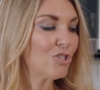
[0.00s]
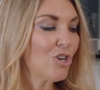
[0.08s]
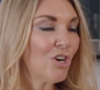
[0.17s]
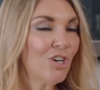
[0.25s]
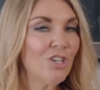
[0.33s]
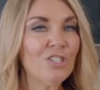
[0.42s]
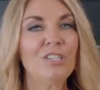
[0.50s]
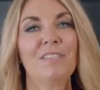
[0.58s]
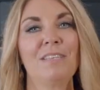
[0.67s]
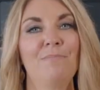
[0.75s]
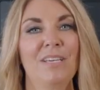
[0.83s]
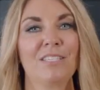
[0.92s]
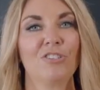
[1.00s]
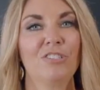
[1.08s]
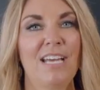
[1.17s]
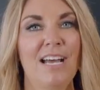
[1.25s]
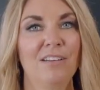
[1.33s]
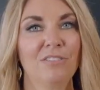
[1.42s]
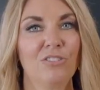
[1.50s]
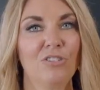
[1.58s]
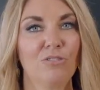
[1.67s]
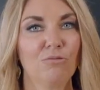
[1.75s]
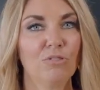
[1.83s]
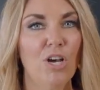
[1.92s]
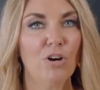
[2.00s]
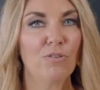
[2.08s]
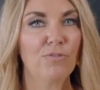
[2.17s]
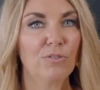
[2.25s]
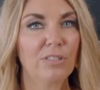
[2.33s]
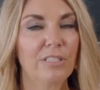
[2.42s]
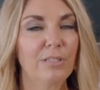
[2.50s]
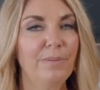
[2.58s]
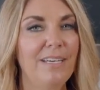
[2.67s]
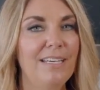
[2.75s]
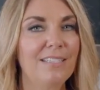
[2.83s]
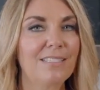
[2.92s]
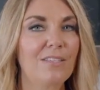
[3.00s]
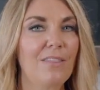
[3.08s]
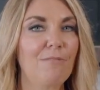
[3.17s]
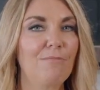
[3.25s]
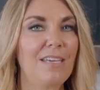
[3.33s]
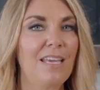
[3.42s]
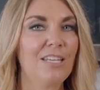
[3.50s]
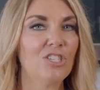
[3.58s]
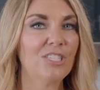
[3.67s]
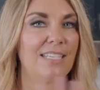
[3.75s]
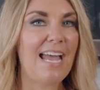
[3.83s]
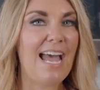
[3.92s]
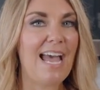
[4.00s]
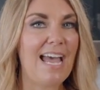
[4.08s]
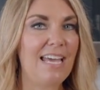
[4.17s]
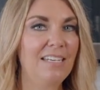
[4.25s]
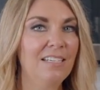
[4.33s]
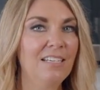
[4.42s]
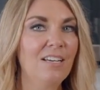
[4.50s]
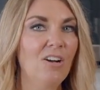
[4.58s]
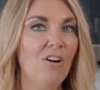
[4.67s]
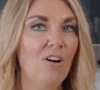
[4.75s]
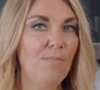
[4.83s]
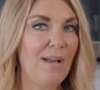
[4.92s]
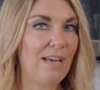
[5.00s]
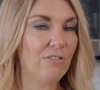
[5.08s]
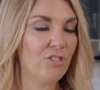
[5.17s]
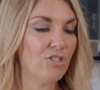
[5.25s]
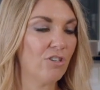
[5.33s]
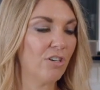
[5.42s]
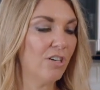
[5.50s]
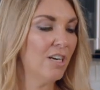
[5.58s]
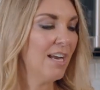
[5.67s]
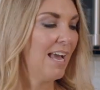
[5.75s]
to turn the mixer down to low for a little bit so that we can just add our powdered sugar.